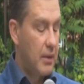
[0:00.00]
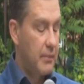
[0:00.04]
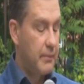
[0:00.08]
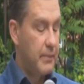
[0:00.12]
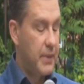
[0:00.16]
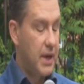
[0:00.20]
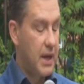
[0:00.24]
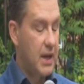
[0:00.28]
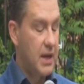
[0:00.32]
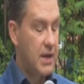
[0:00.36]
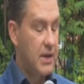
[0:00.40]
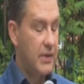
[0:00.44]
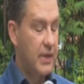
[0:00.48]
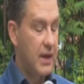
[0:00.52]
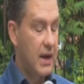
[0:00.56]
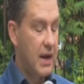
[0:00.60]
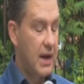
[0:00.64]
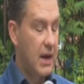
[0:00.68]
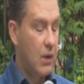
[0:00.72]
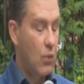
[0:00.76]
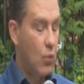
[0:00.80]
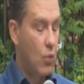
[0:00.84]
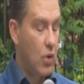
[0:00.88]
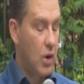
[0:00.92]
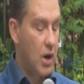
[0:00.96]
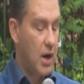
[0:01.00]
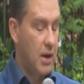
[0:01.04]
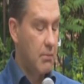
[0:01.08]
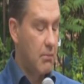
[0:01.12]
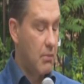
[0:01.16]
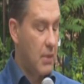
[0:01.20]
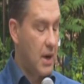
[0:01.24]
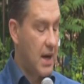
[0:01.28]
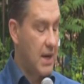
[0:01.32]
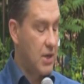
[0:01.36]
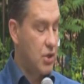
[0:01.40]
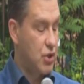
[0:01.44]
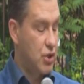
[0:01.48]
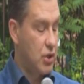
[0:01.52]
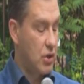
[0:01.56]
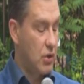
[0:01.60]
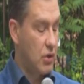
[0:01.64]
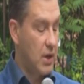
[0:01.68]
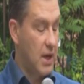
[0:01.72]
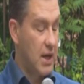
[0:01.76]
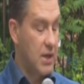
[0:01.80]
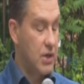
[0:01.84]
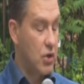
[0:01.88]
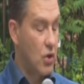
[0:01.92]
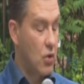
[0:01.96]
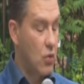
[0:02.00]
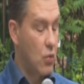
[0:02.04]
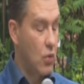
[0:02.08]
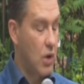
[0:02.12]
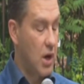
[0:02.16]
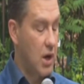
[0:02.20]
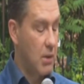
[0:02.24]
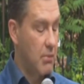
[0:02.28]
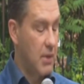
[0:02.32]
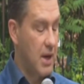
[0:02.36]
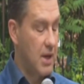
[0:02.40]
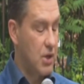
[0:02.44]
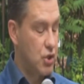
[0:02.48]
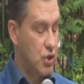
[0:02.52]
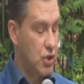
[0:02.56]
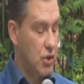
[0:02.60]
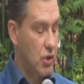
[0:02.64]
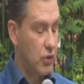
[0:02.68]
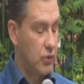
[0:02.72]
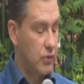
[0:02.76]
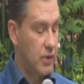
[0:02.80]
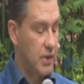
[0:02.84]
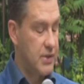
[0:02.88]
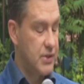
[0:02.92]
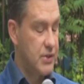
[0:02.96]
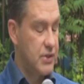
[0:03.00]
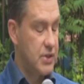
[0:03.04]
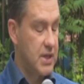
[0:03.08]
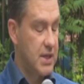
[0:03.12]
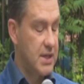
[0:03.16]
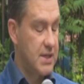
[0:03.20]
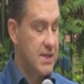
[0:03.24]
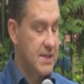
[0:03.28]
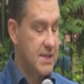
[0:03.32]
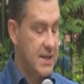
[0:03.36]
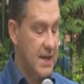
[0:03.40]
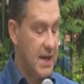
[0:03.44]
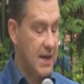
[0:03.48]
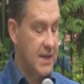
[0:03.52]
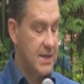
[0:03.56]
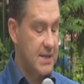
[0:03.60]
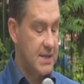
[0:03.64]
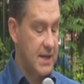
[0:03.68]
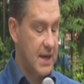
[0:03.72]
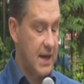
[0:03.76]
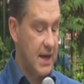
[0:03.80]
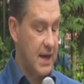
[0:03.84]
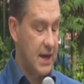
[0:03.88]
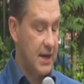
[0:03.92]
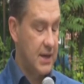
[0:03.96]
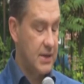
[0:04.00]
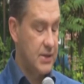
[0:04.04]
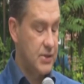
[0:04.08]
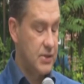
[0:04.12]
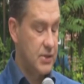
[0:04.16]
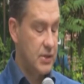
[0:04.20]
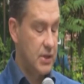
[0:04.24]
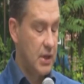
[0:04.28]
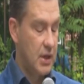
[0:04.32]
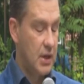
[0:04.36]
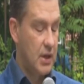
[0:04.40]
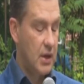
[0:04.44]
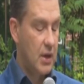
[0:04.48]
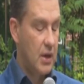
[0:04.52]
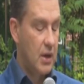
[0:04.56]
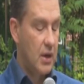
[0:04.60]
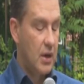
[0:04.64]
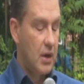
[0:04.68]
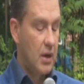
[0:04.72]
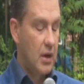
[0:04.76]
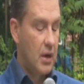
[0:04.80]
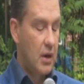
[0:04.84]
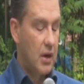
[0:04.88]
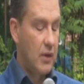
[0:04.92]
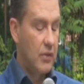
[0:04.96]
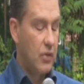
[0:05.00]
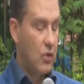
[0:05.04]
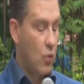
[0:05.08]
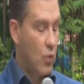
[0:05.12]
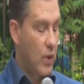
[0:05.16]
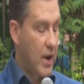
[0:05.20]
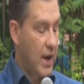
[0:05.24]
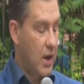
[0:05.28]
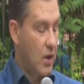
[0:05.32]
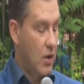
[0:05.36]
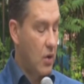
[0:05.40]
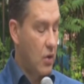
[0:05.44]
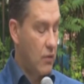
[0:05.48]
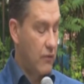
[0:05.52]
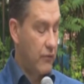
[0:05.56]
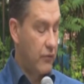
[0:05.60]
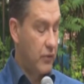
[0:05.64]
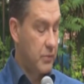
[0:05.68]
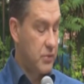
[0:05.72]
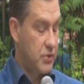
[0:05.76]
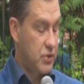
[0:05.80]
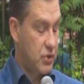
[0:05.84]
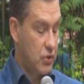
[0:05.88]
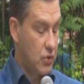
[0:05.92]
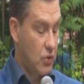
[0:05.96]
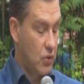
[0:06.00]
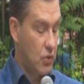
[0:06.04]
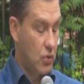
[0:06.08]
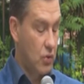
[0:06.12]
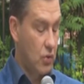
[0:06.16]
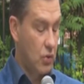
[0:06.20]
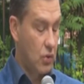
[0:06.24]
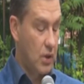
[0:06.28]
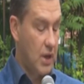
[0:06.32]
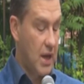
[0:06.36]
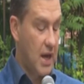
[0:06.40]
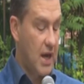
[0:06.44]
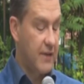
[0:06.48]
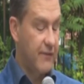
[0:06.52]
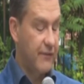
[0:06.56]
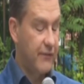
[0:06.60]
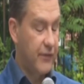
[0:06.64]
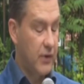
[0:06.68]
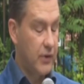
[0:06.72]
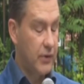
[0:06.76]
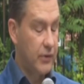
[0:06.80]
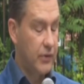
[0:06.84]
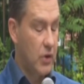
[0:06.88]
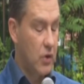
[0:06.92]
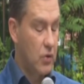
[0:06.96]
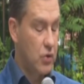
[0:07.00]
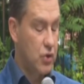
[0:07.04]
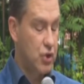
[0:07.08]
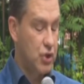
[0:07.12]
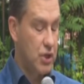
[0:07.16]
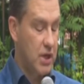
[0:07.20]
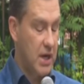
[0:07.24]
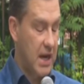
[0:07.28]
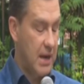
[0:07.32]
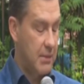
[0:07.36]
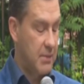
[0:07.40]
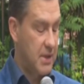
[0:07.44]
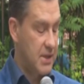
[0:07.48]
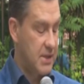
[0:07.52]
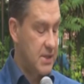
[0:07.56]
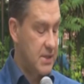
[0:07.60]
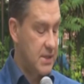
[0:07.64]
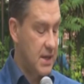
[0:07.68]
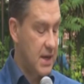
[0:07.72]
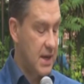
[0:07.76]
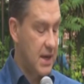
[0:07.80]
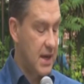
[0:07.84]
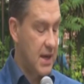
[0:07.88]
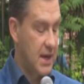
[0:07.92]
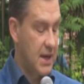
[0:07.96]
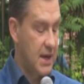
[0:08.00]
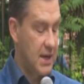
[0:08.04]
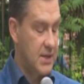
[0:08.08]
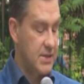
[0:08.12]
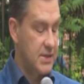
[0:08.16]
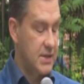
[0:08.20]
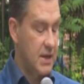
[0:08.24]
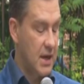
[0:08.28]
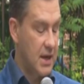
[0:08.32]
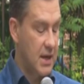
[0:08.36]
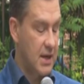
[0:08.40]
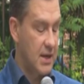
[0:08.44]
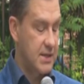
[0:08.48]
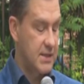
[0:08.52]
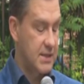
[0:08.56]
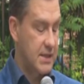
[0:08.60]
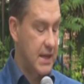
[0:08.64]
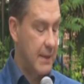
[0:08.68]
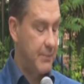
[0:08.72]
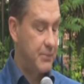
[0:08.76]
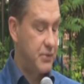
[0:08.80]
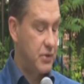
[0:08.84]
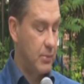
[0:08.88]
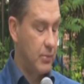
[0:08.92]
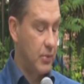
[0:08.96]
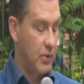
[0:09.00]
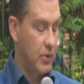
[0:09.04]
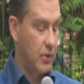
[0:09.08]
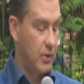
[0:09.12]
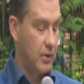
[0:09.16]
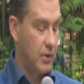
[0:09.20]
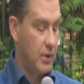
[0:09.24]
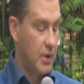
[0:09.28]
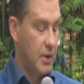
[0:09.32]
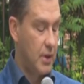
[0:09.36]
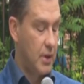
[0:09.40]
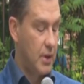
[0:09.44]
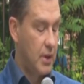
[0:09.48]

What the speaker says: because that I don't want my children seeing sex acts on the way home from school. I feel no shame in saying it is unacceptable